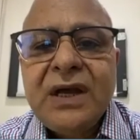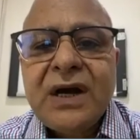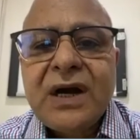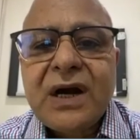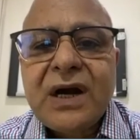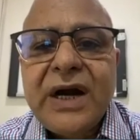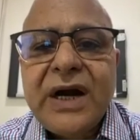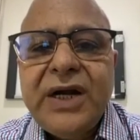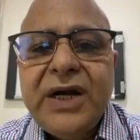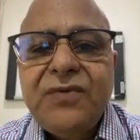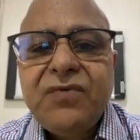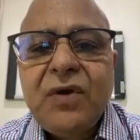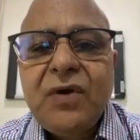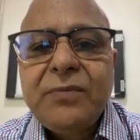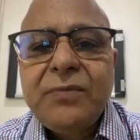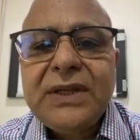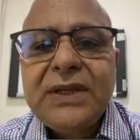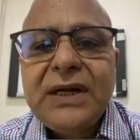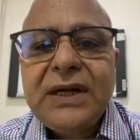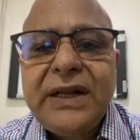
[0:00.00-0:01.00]
right
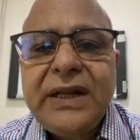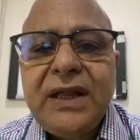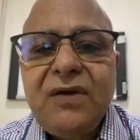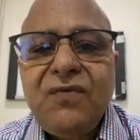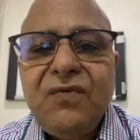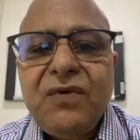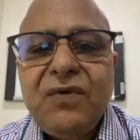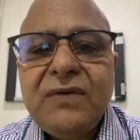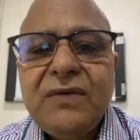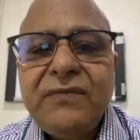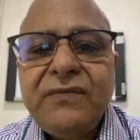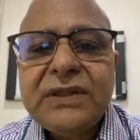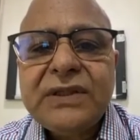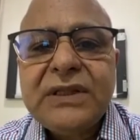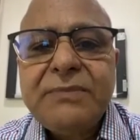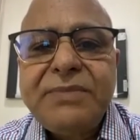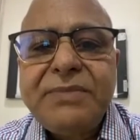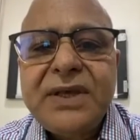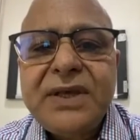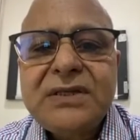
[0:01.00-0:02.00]
from the day one when the
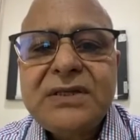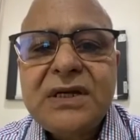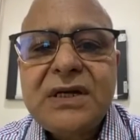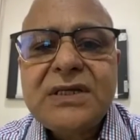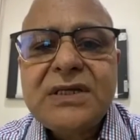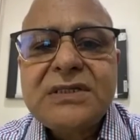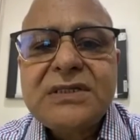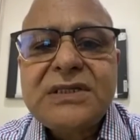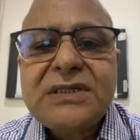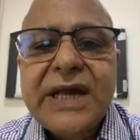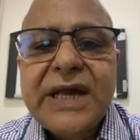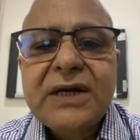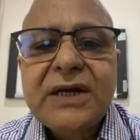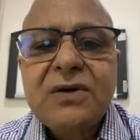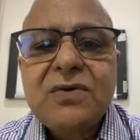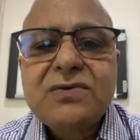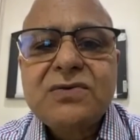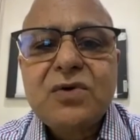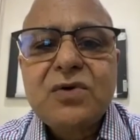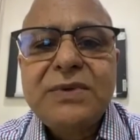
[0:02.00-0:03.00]
patient is
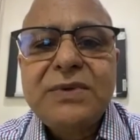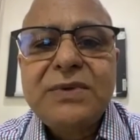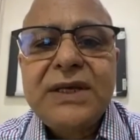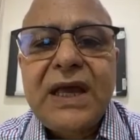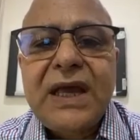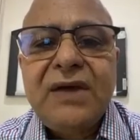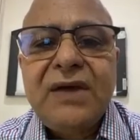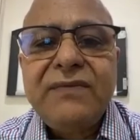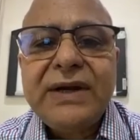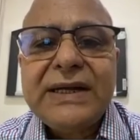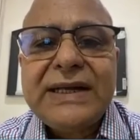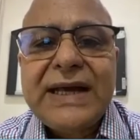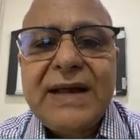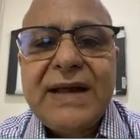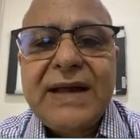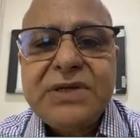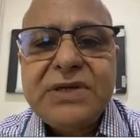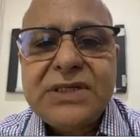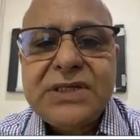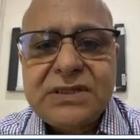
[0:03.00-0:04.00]
diagnosed to be having
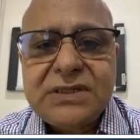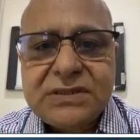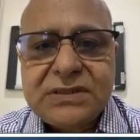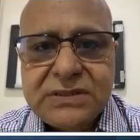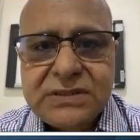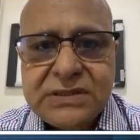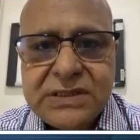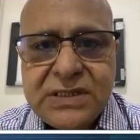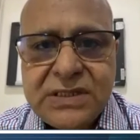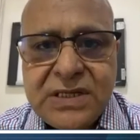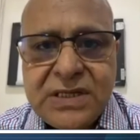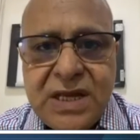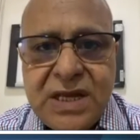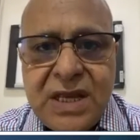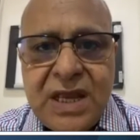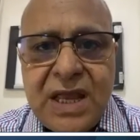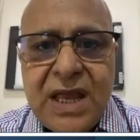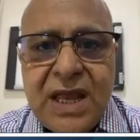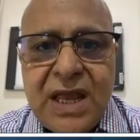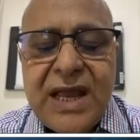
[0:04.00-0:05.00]
diabetes.
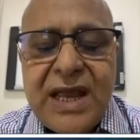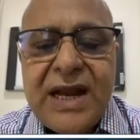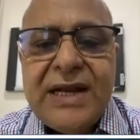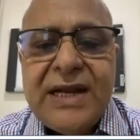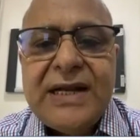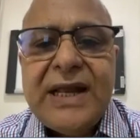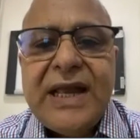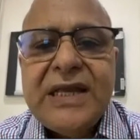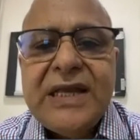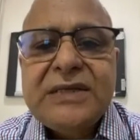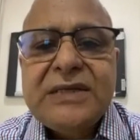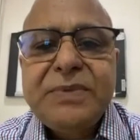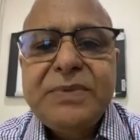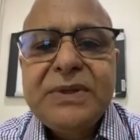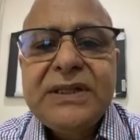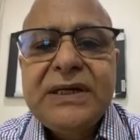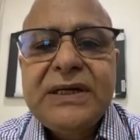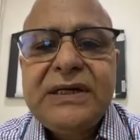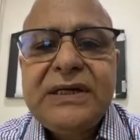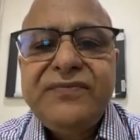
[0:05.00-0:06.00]
And as per
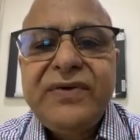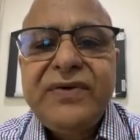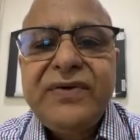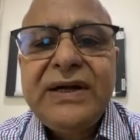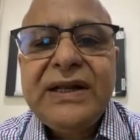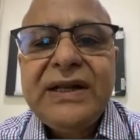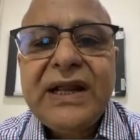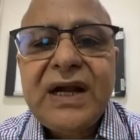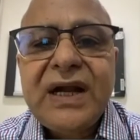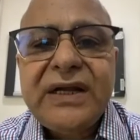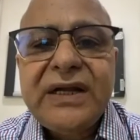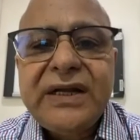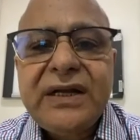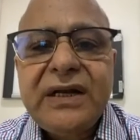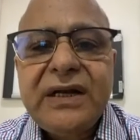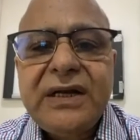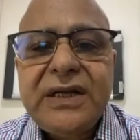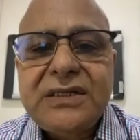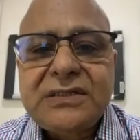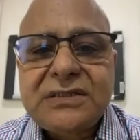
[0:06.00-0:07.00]
the different
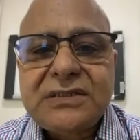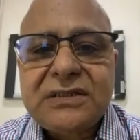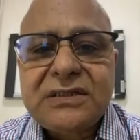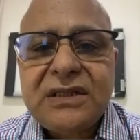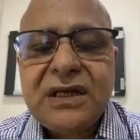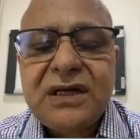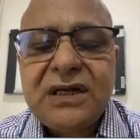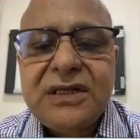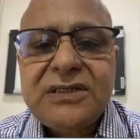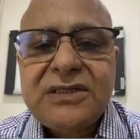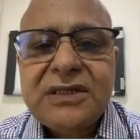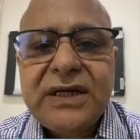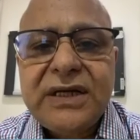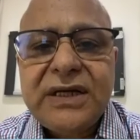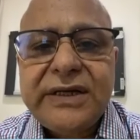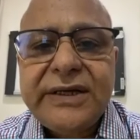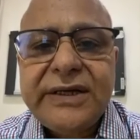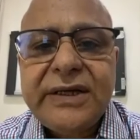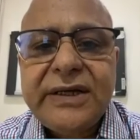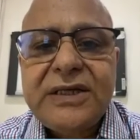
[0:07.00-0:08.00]
categories, the risk
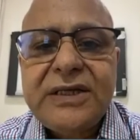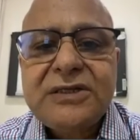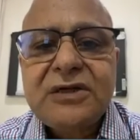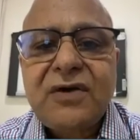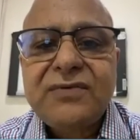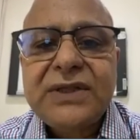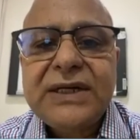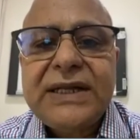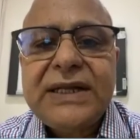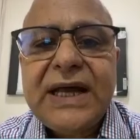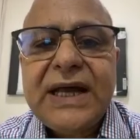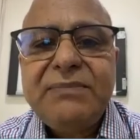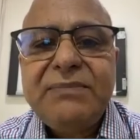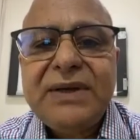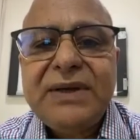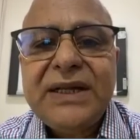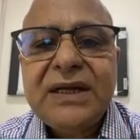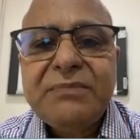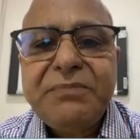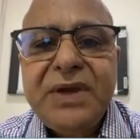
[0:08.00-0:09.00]
categories of the
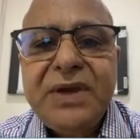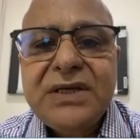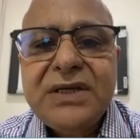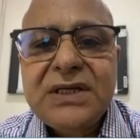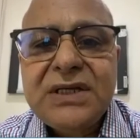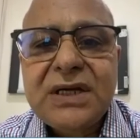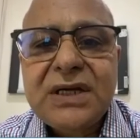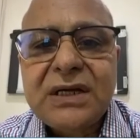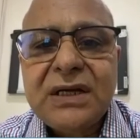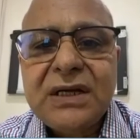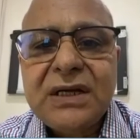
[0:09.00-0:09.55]
diabetic patient,